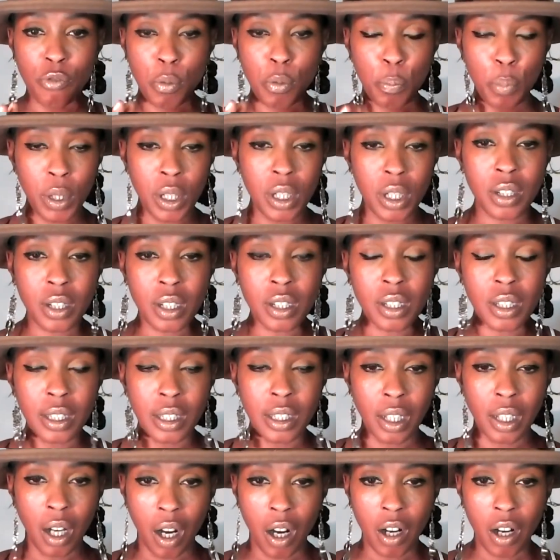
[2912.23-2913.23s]

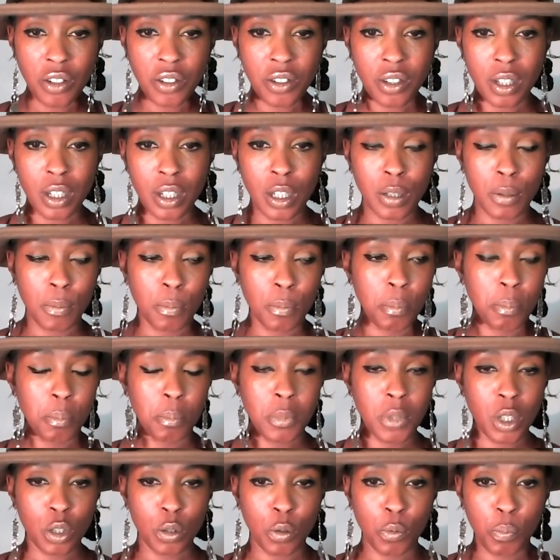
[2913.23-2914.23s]
repeatedly asked him
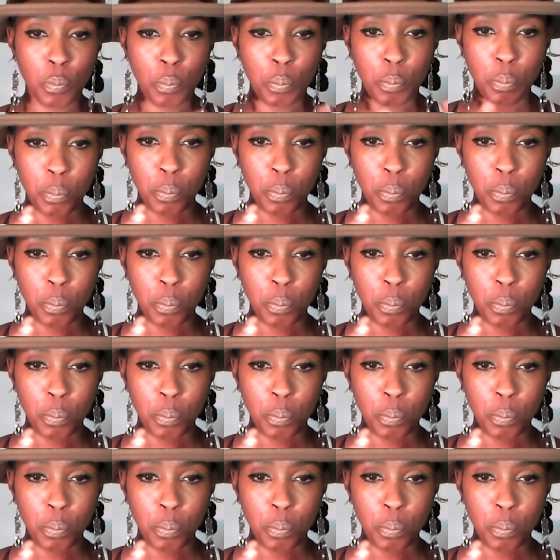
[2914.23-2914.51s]
to